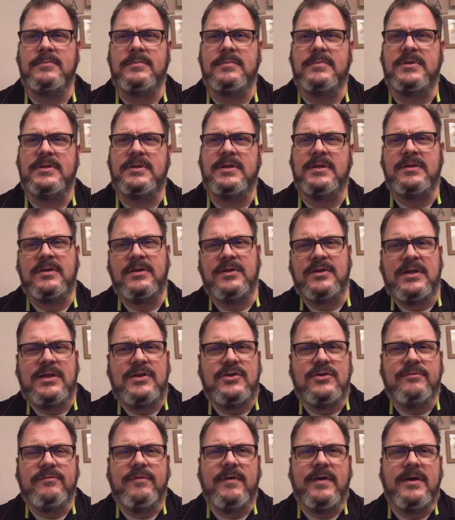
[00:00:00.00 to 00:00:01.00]
did the
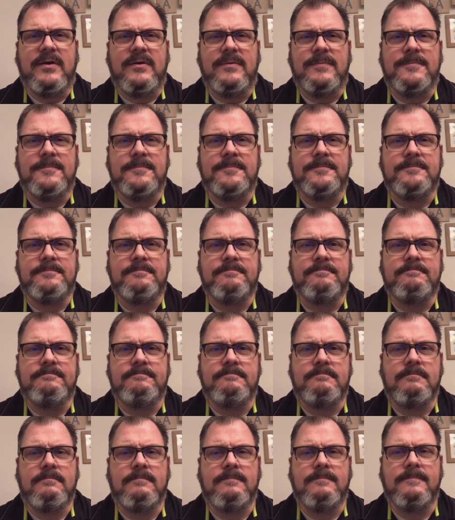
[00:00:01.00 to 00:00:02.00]
teacher fail?
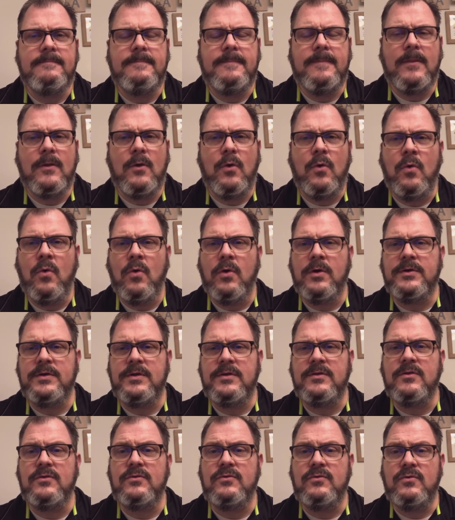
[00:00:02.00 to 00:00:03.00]
Or
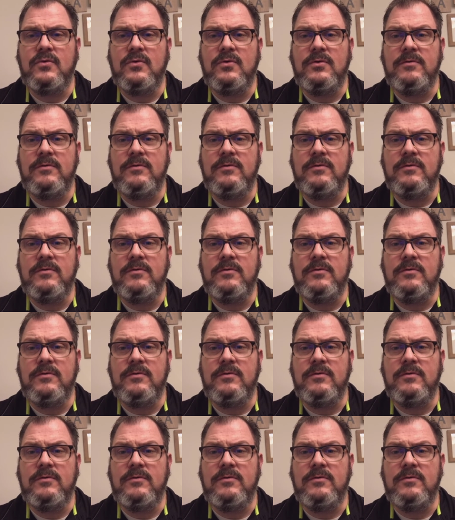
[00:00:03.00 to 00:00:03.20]
did the student